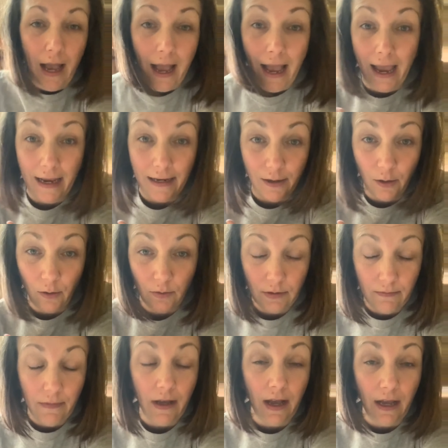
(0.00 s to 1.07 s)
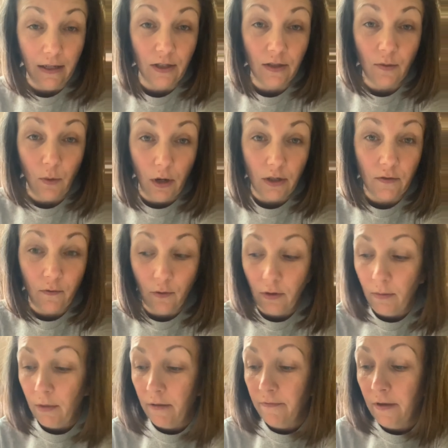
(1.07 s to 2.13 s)
I don't. I just watch for
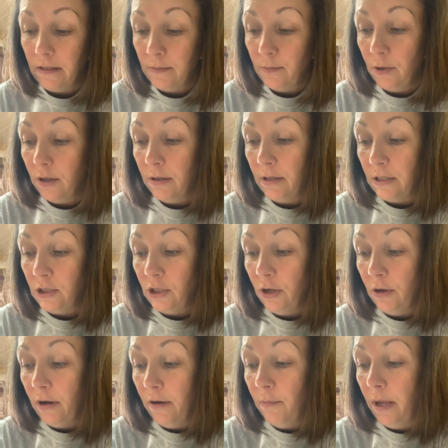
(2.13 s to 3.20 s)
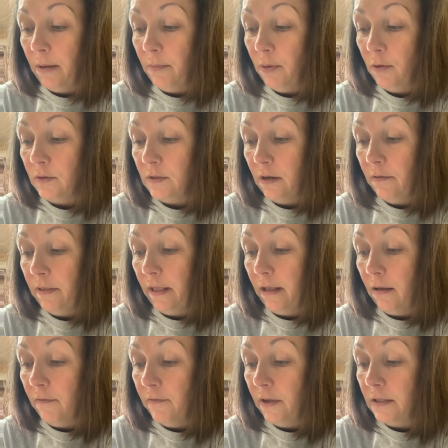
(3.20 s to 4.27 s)
them on Facebook because, you know, everybody posts everything
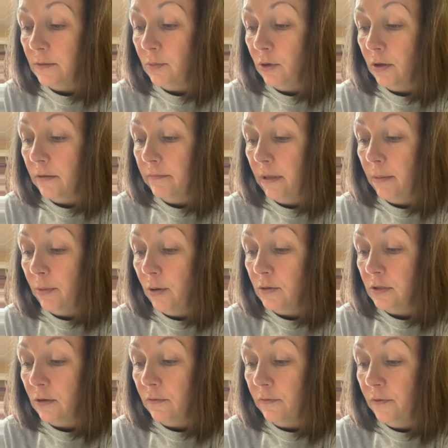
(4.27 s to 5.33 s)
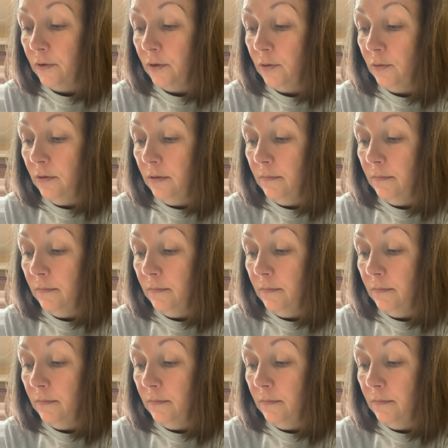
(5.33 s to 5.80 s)
on Facebook. They post their food,